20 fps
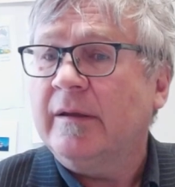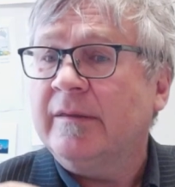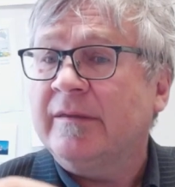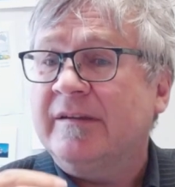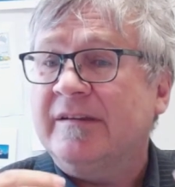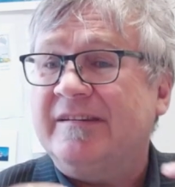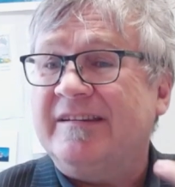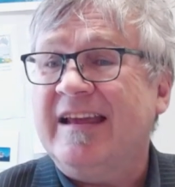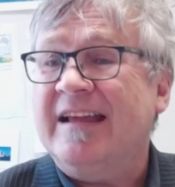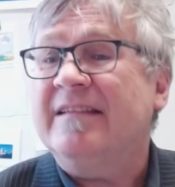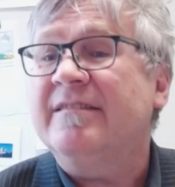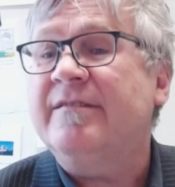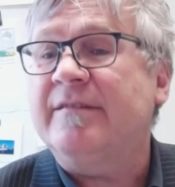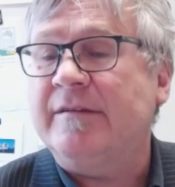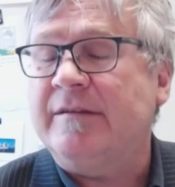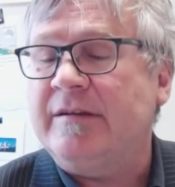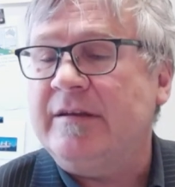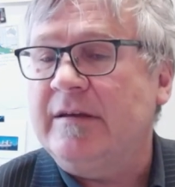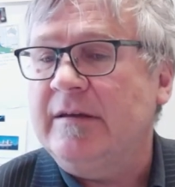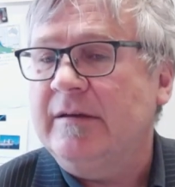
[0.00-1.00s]
The
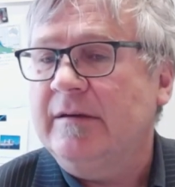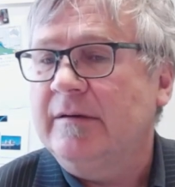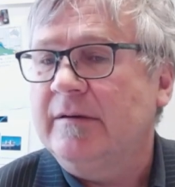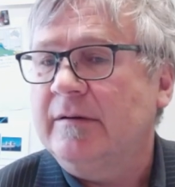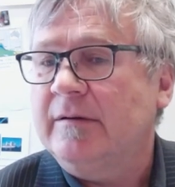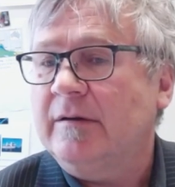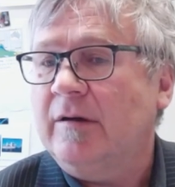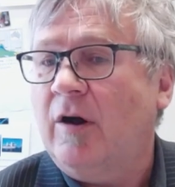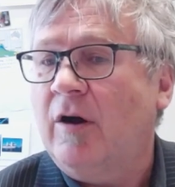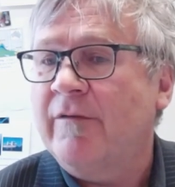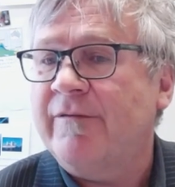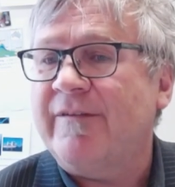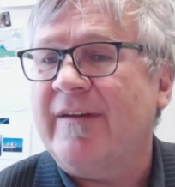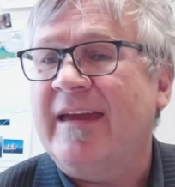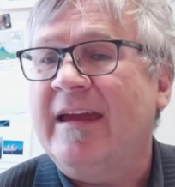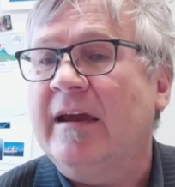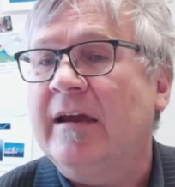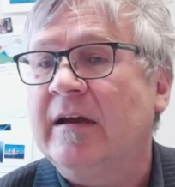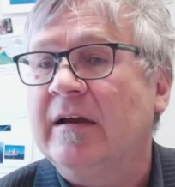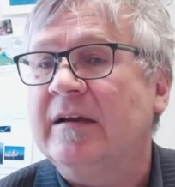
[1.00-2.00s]
density of
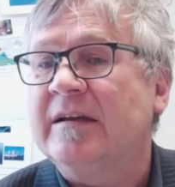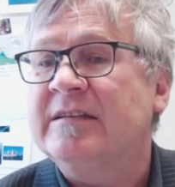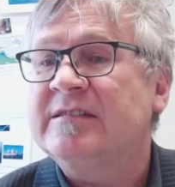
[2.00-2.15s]
air